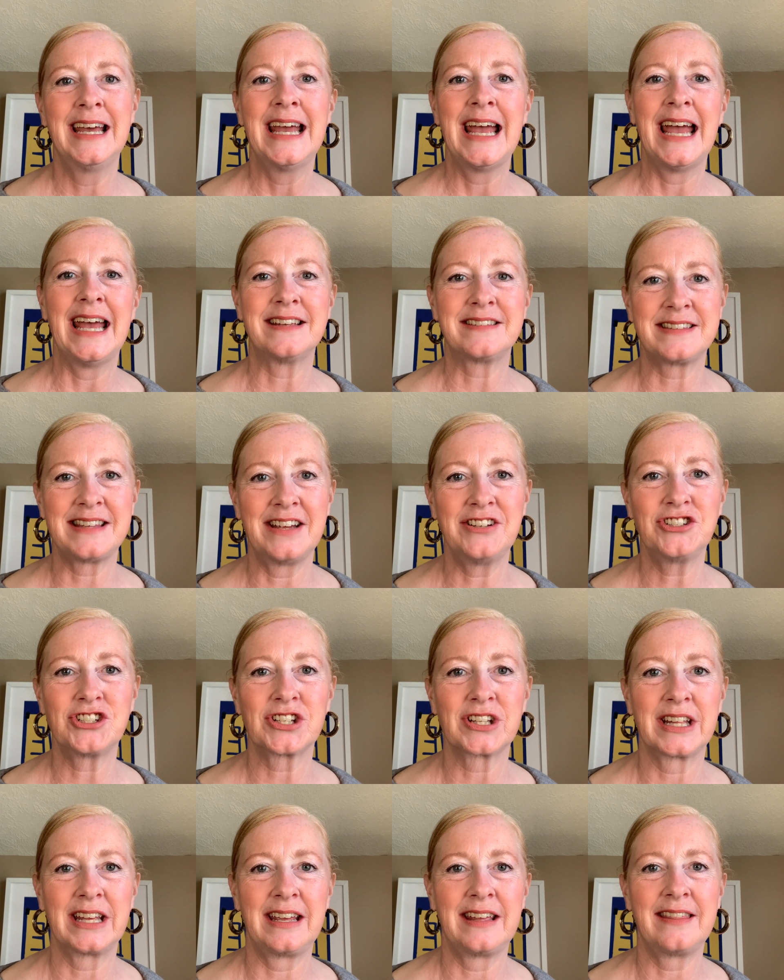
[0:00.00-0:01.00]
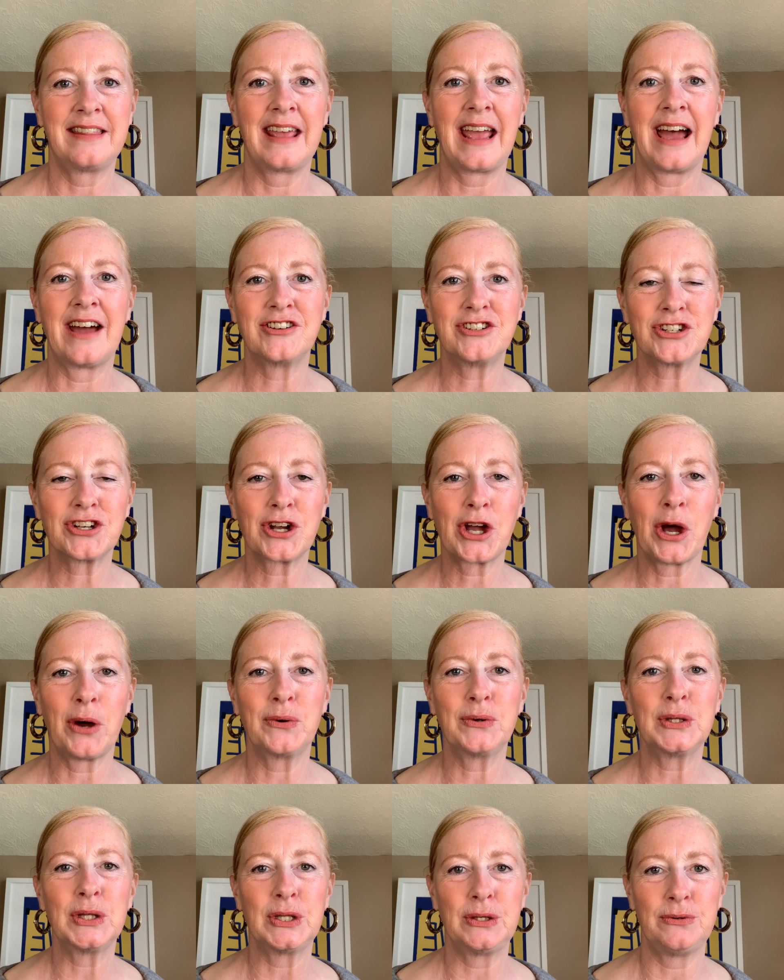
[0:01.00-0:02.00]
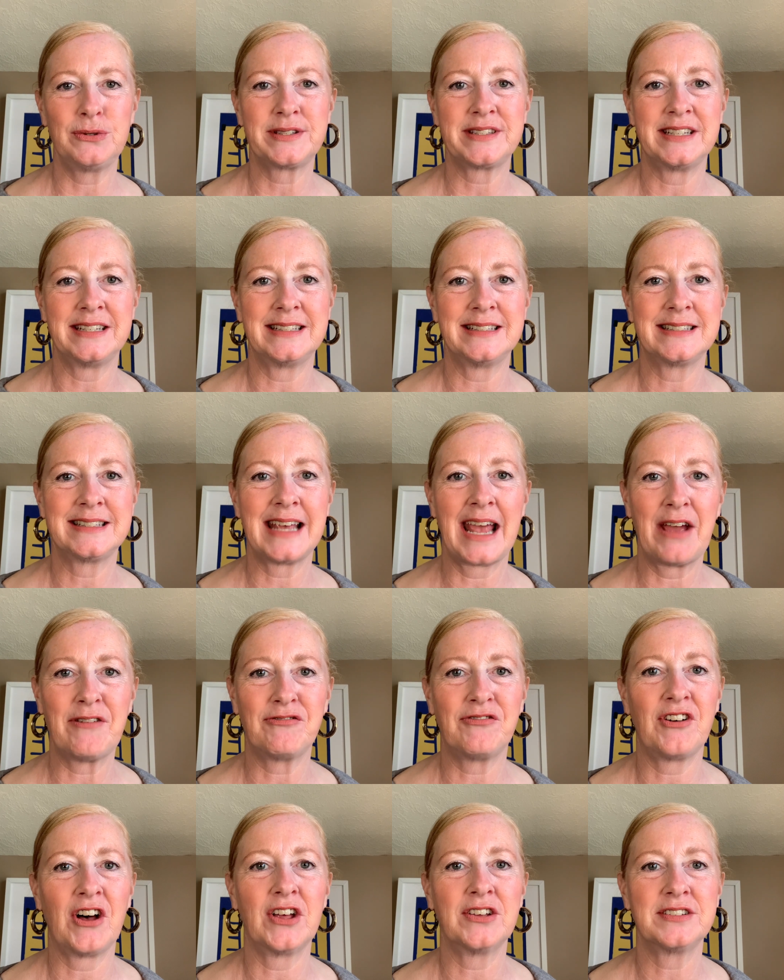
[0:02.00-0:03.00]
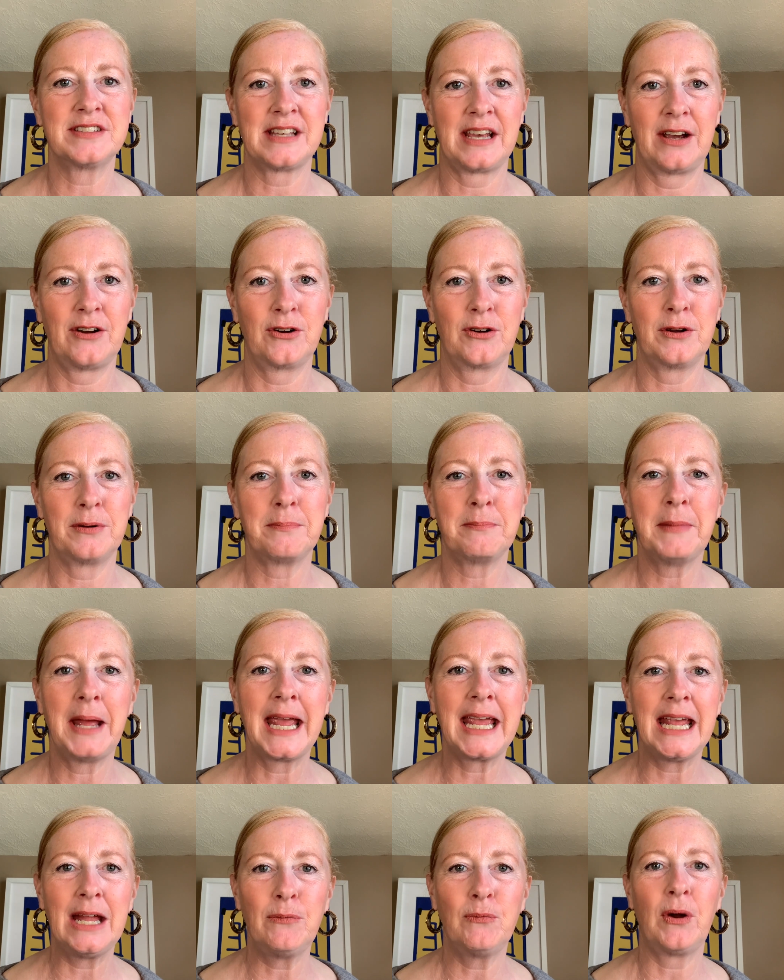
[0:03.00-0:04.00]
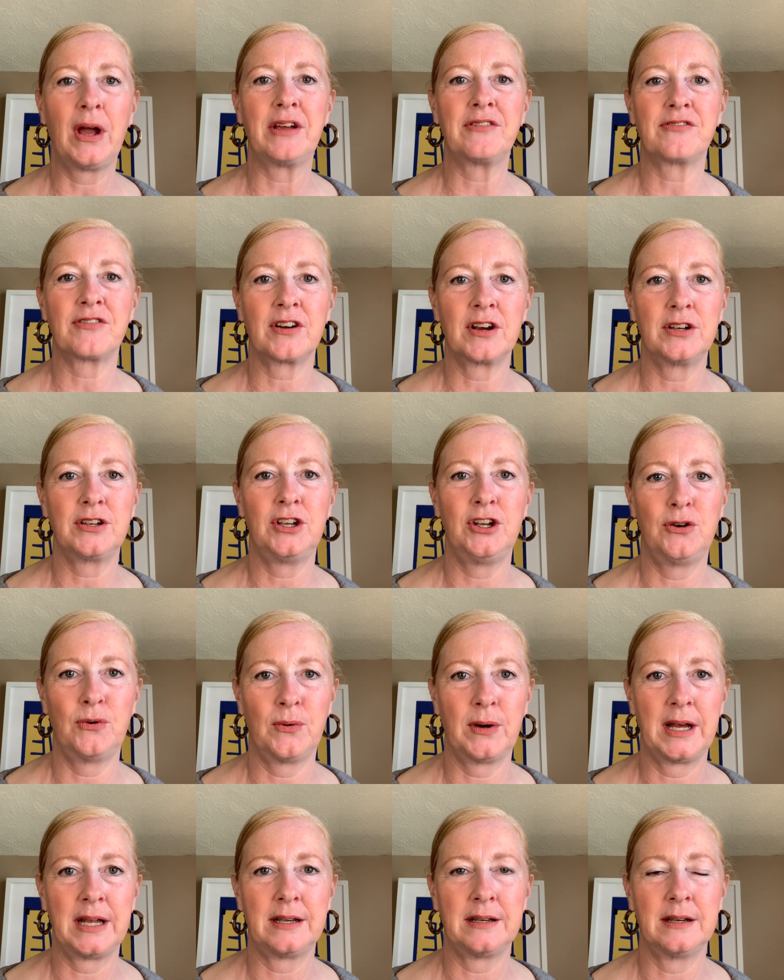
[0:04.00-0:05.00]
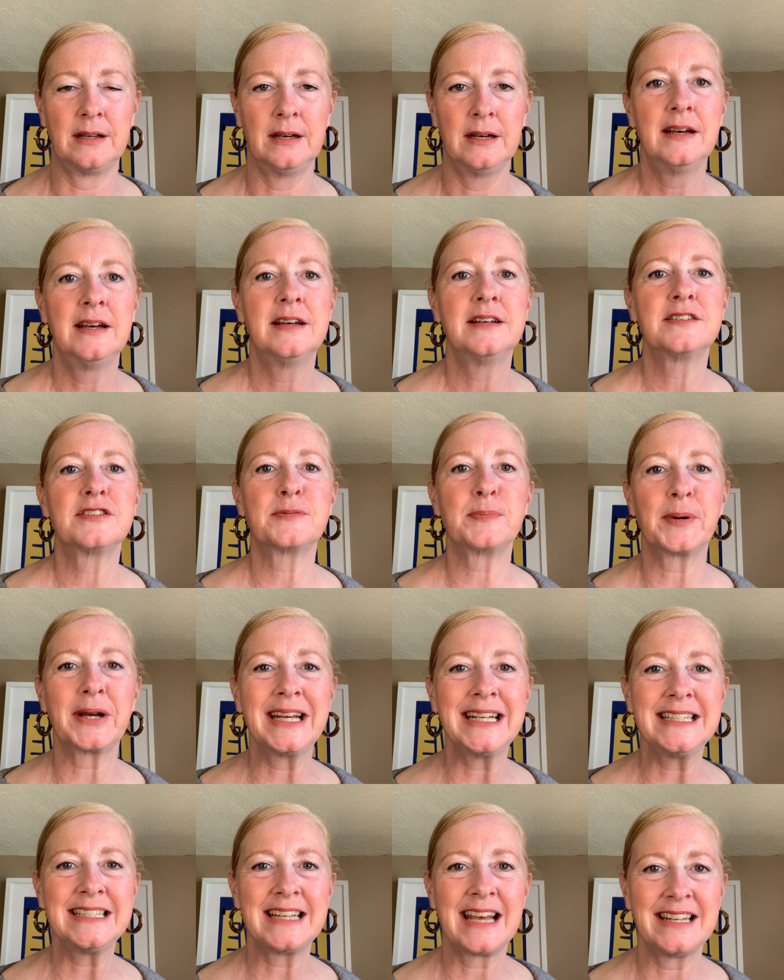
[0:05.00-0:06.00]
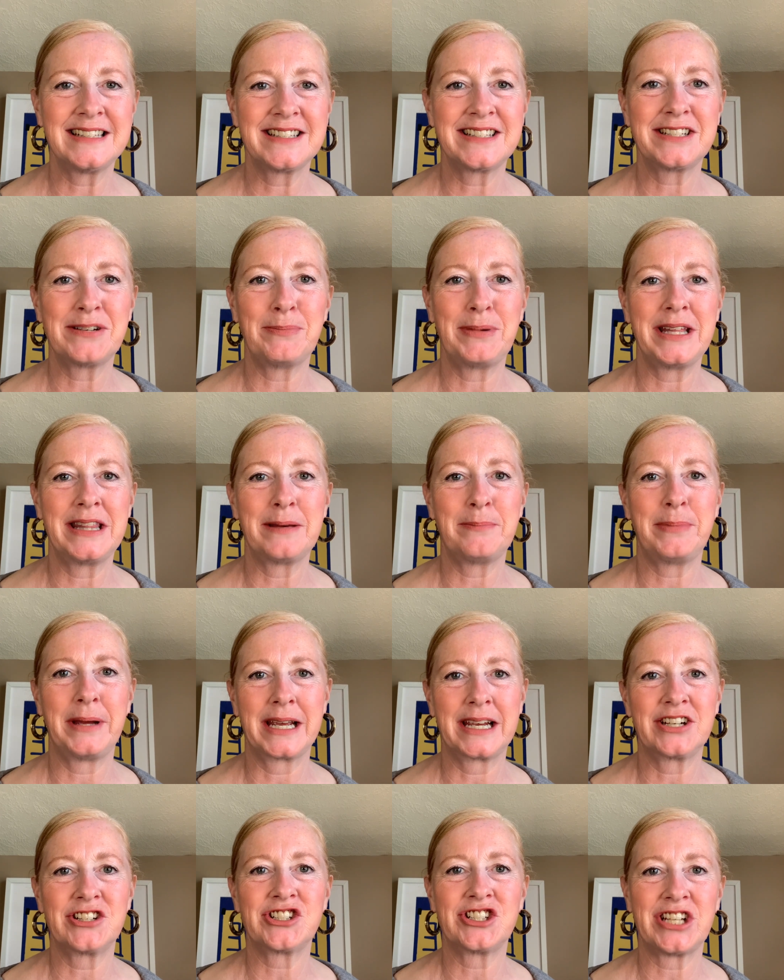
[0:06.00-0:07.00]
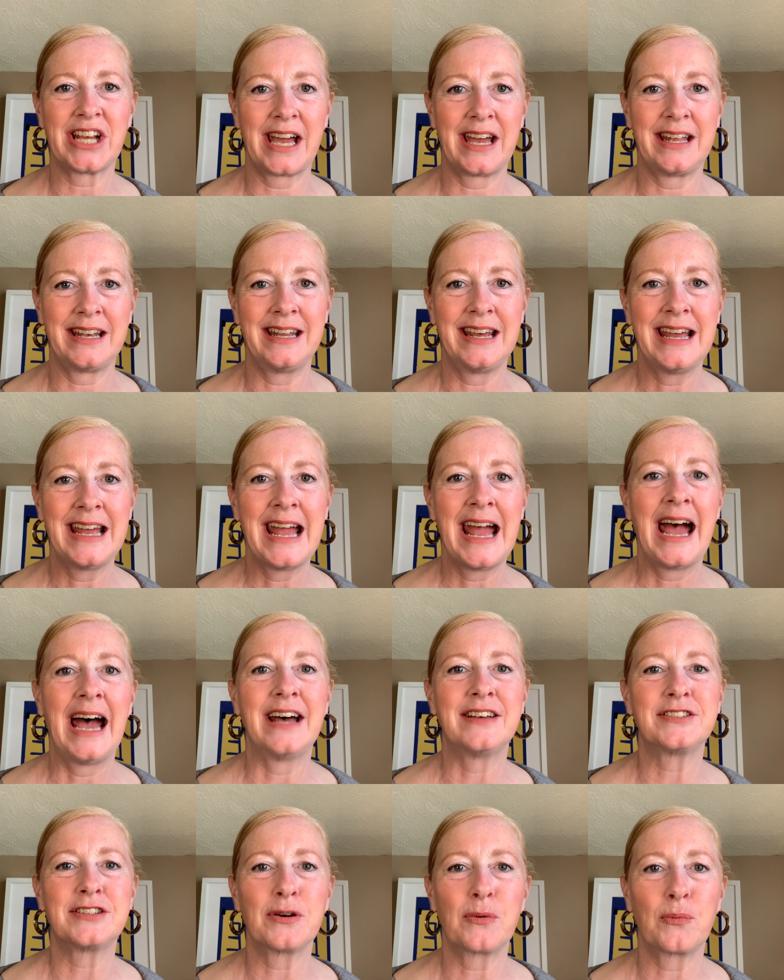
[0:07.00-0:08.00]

Essentially, the undercoat loosens and falls out, making way for a new one. Spring tends to be the biggest shed as the